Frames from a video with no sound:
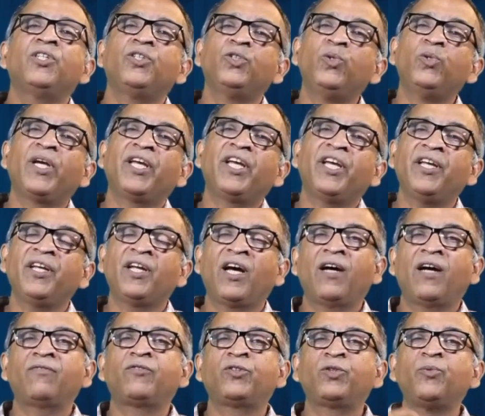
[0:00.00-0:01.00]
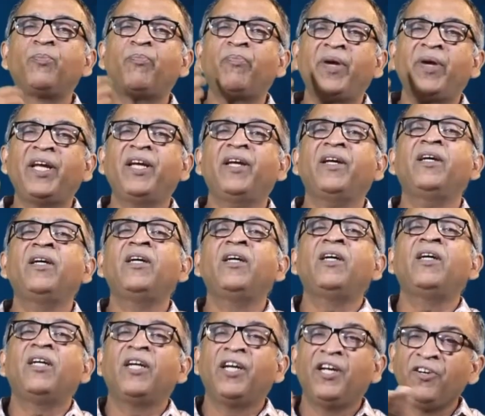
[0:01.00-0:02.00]
you again have to pay
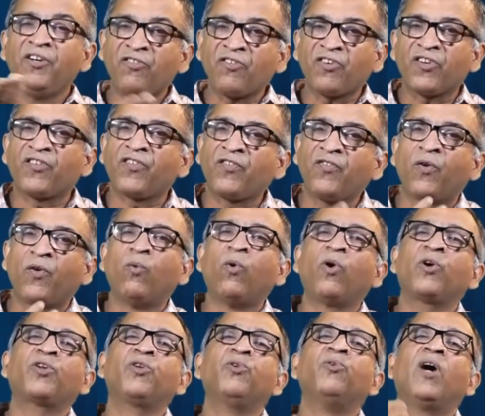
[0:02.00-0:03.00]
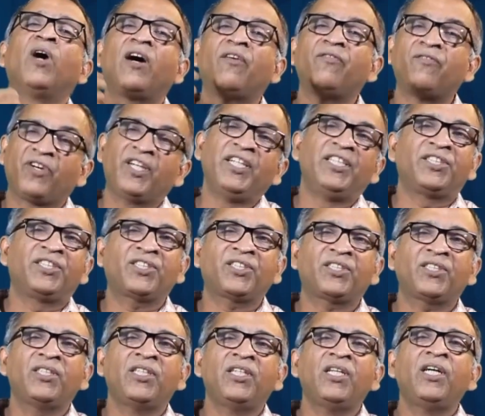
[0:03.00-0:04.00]
interest for what you have raised.